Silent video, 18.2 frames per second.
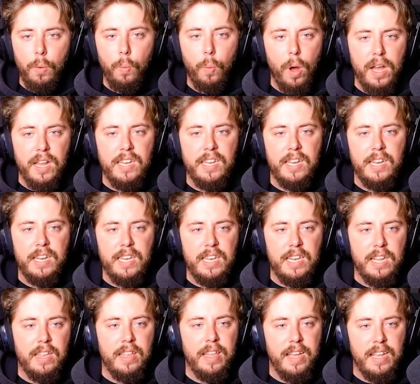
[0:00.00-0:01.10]
was and
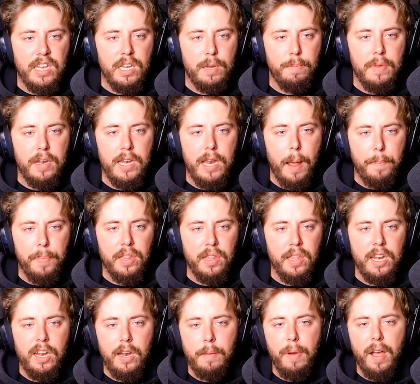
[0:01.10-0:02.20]
still is
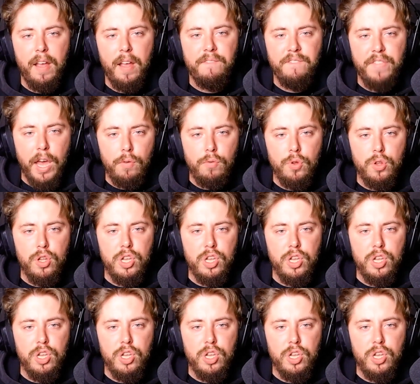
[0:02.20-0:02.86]
manipulated by federal,